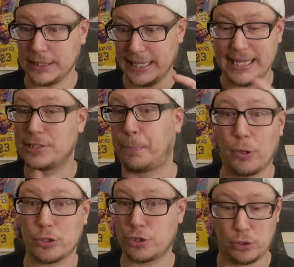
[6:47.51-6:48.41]
his
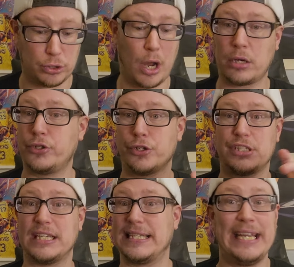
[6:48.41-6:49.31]
personal
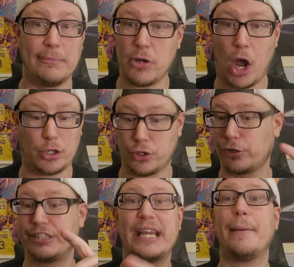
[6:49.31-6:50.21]
doctors, the team
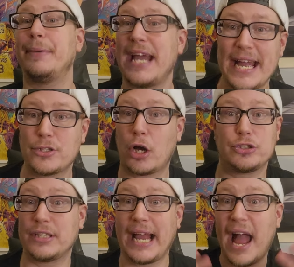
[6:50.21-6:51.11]
doctors, the NBA
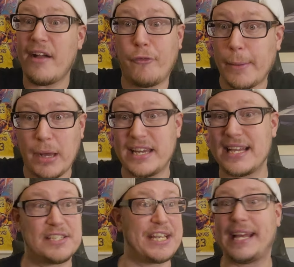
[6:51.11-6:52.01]
doctors, like, everybody
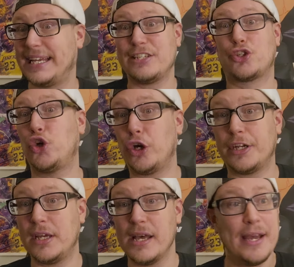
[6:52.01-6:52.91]
has said he's
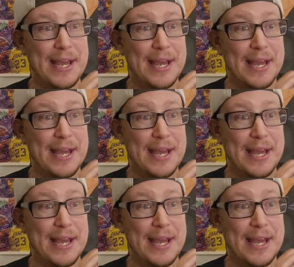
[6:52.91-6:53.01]
good,